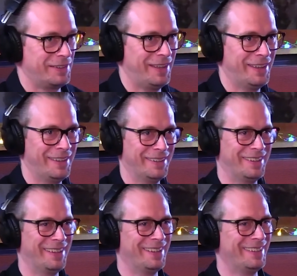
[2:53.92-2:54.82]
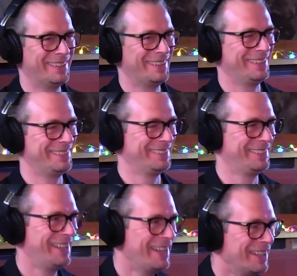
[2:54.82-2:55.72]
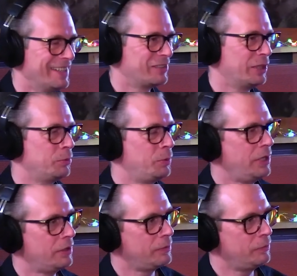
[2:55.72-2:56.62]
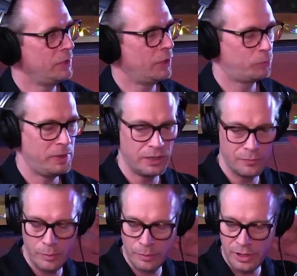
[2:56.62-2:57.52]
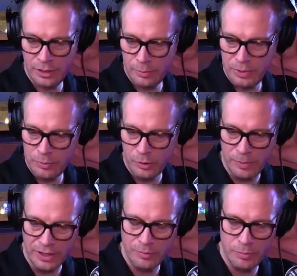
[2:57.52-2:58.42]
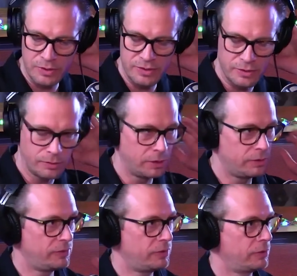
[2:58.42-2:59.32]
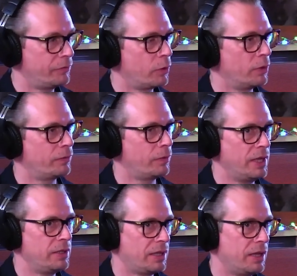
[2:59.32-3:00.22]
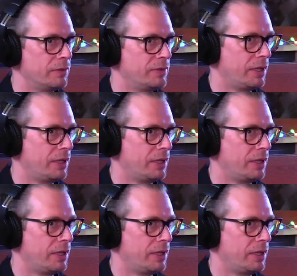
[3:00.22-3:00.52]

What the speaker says: Good. So we are now speaking from an NLP perspective, but this is of course for any kind of data.